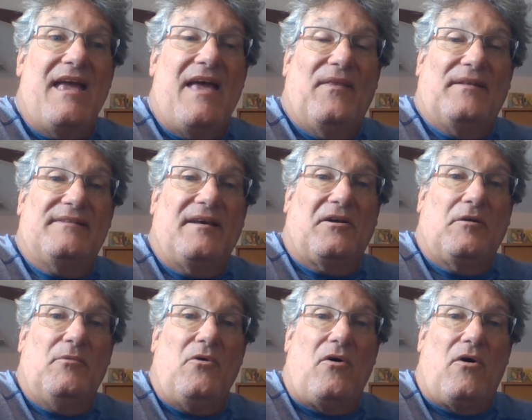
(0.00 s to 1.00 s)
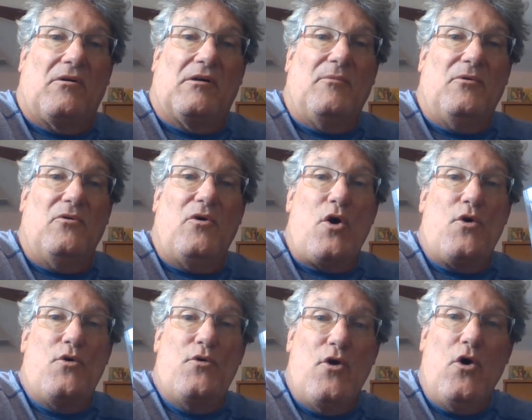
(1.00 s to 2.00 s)
and the terrible, horrible,
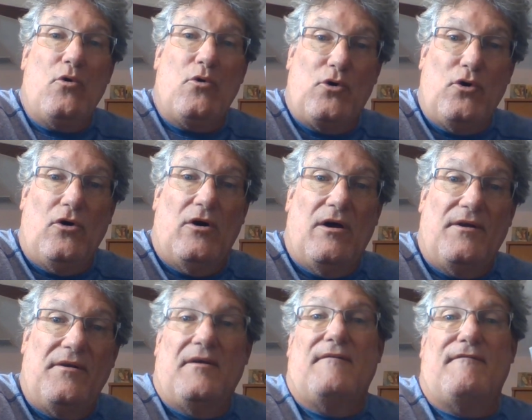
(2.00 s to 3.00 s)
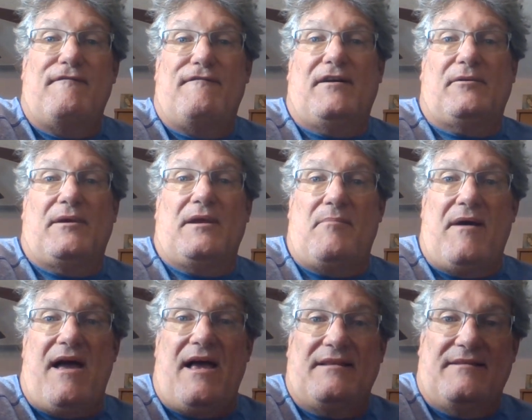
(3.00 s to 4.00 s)
no good, very
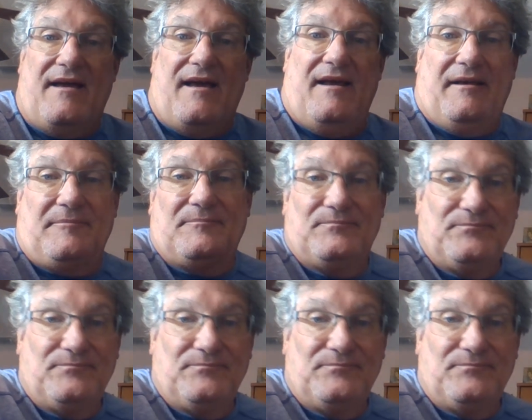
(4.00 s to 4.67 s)
bad day.